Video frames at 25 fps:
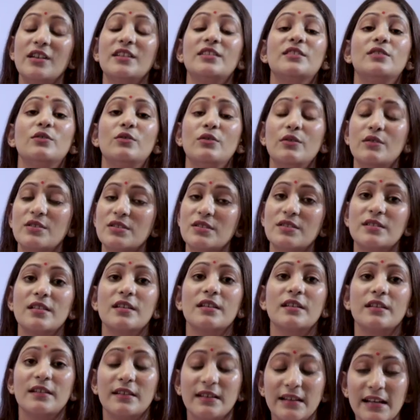It looks
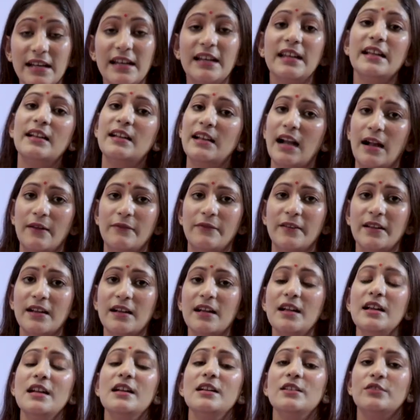really graphic.